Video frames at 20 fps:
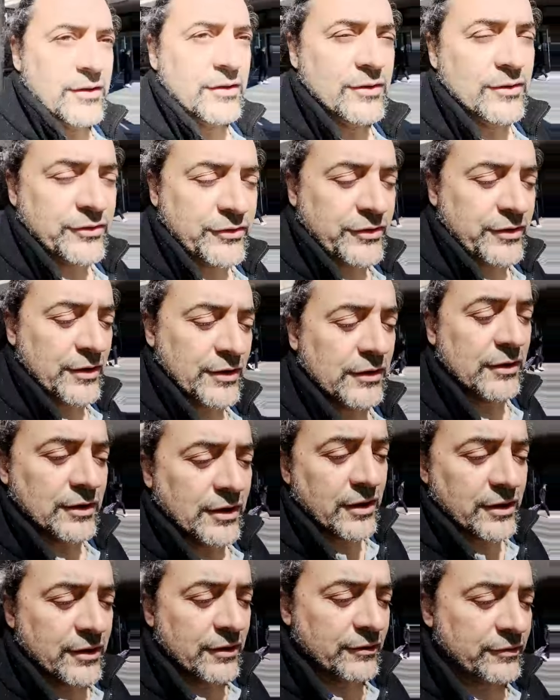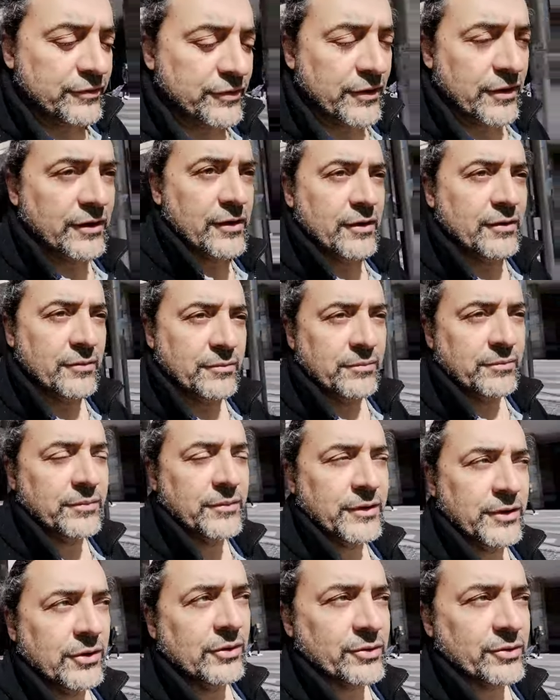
you see a lot of um,